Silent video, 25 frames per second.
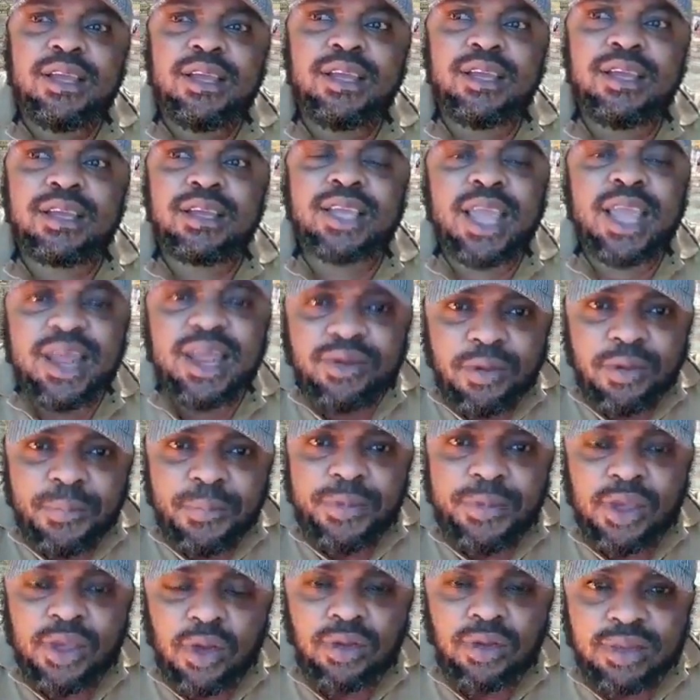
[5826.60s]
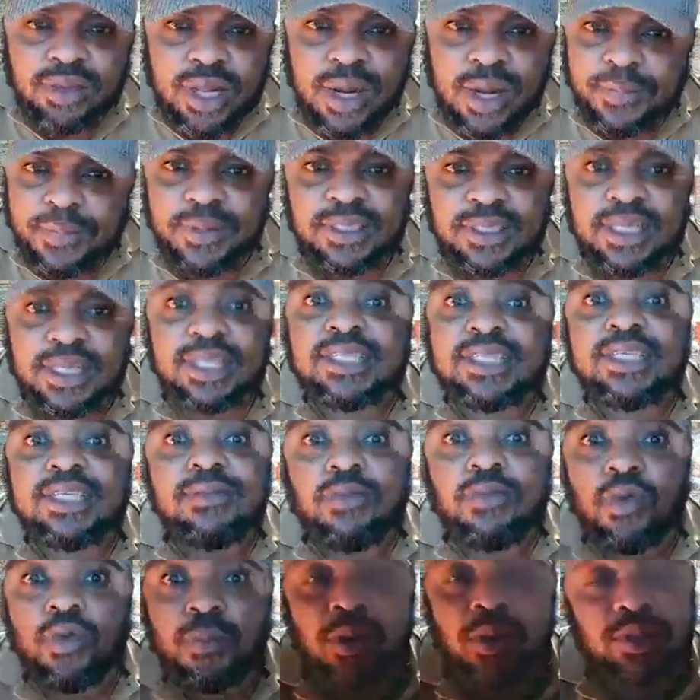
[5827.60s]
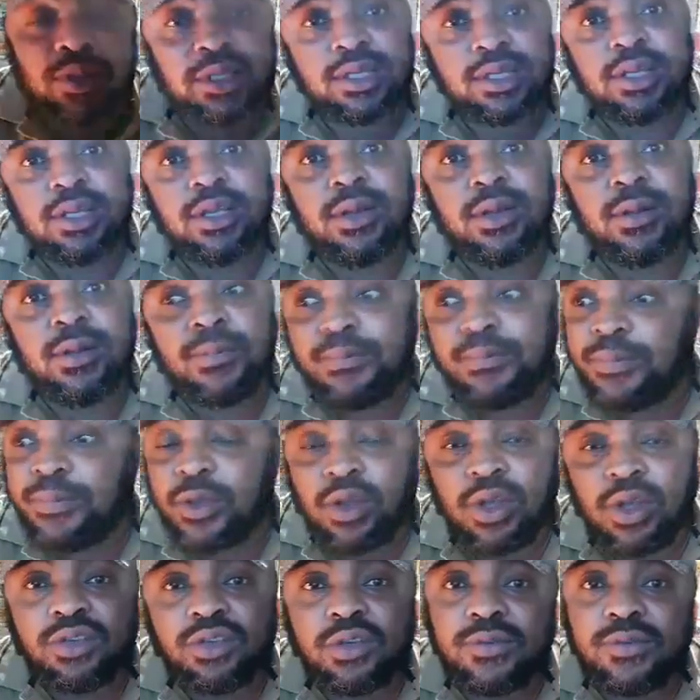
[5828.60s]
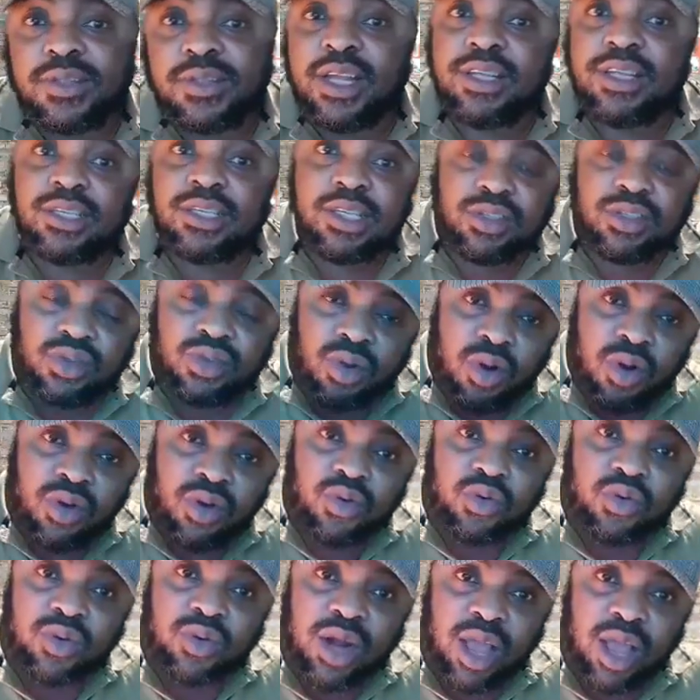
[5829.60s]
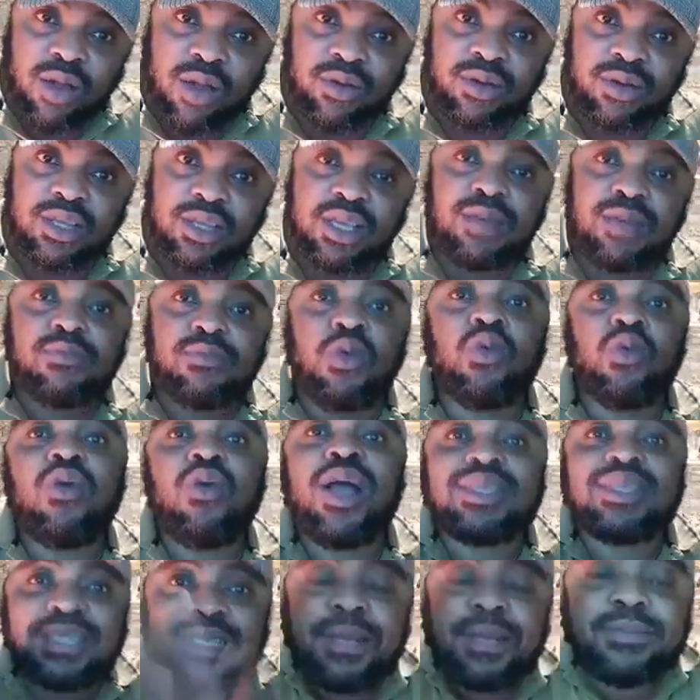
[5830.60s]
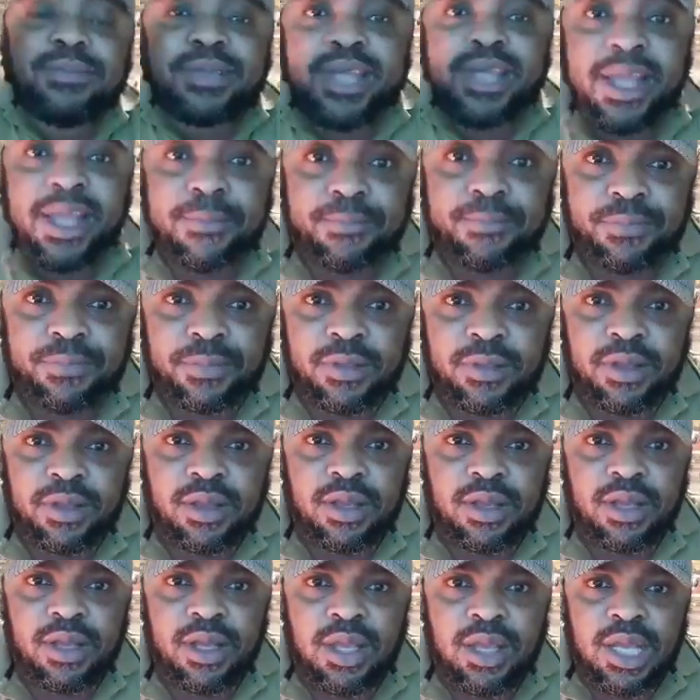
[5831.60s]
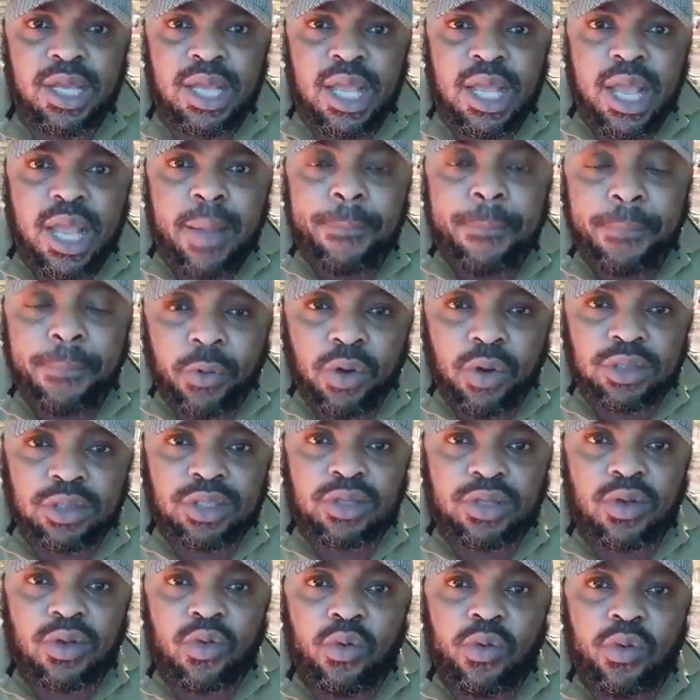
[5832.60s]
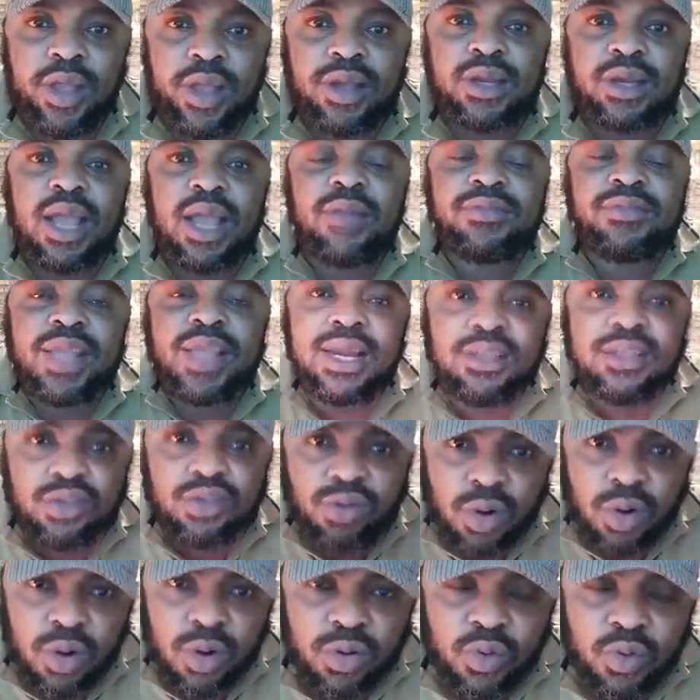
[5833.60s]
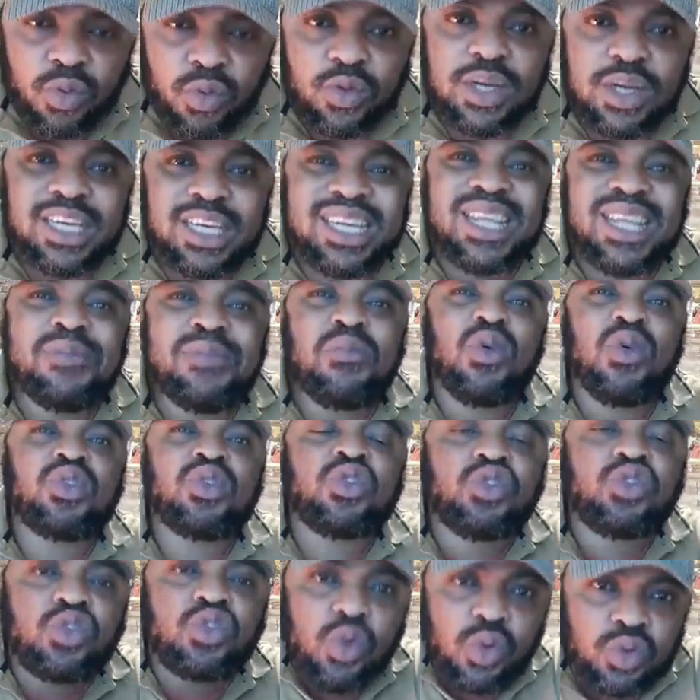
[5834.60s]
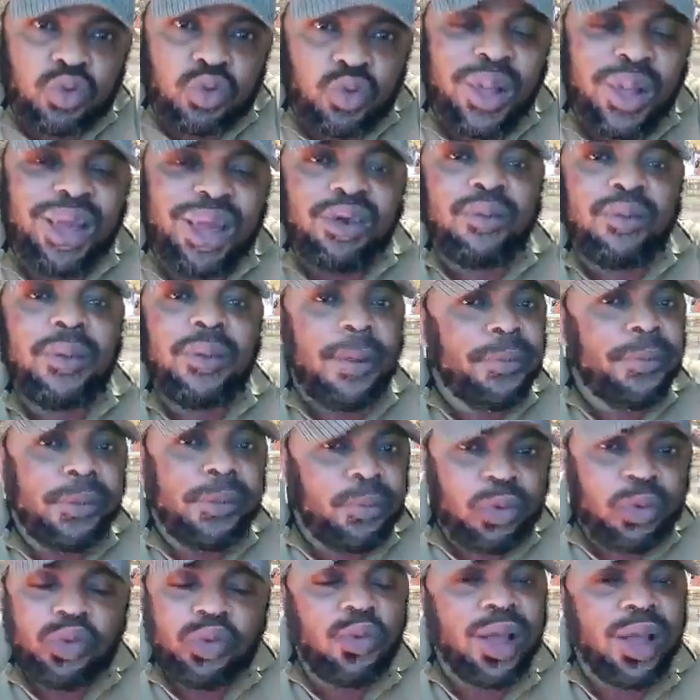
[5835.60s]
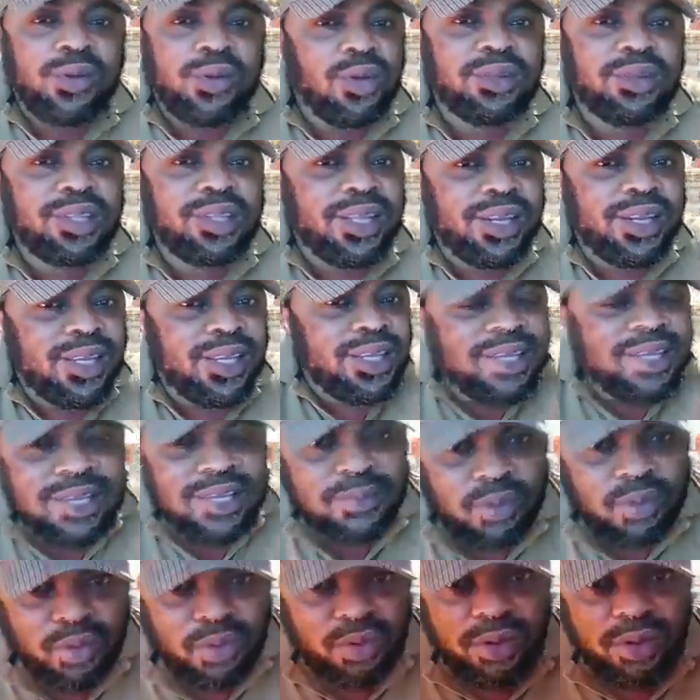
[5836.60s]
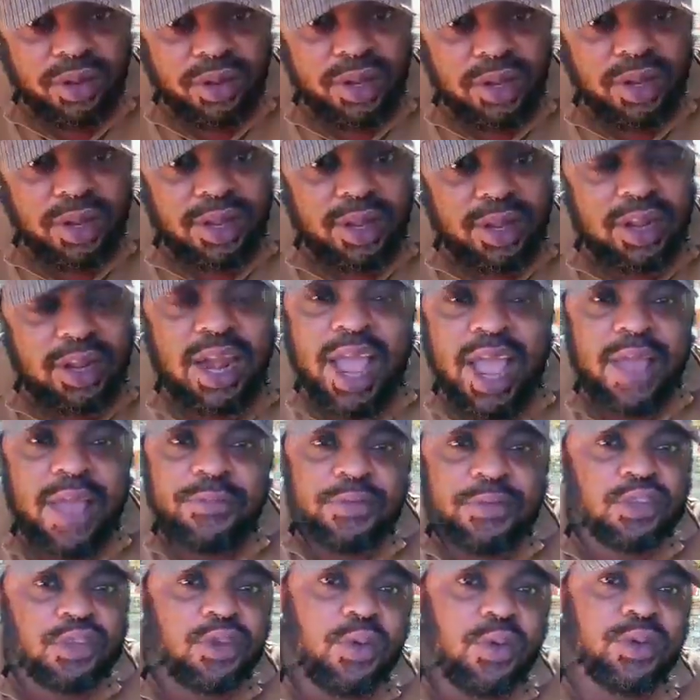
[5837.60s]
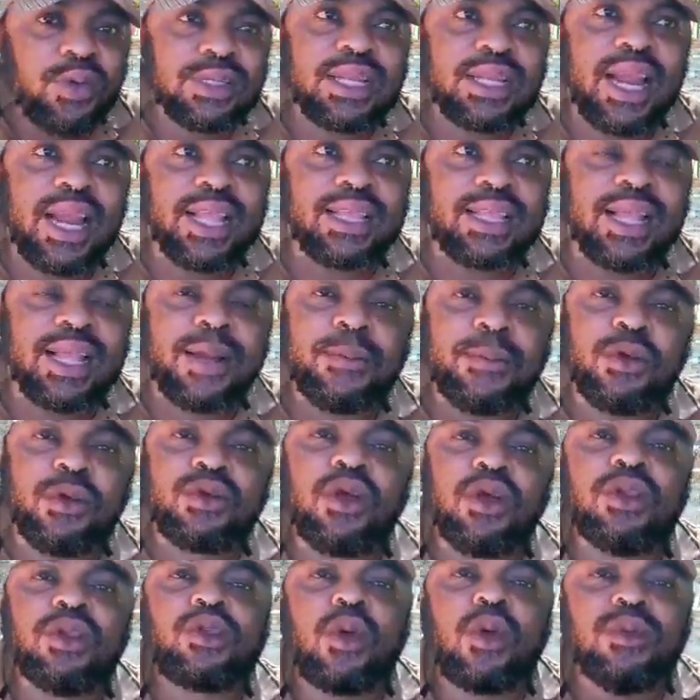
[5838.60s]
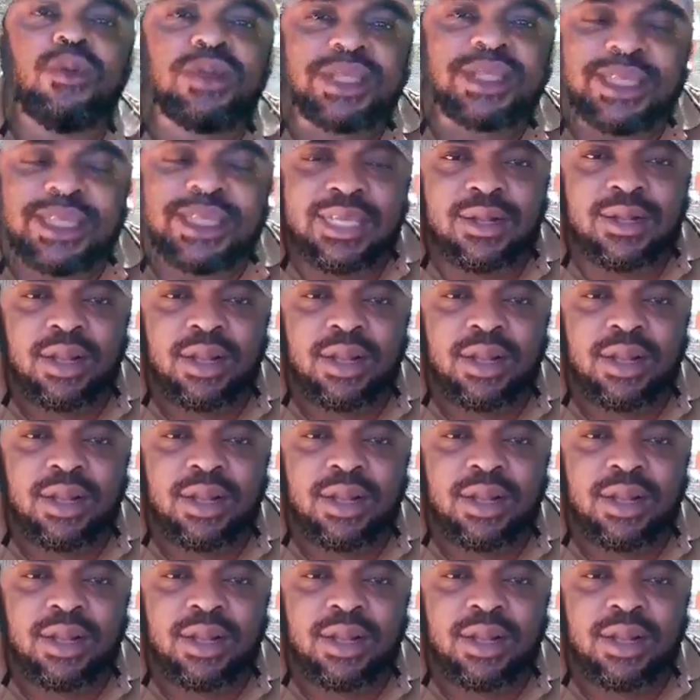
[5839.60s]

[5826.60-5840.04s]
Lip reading: cannot be 100% Igbo, but because of there is a struggle now, Igbo will accept them. But after the struggle, they must show to Anioma people you are not the real Igbo. Life is always like that, but not until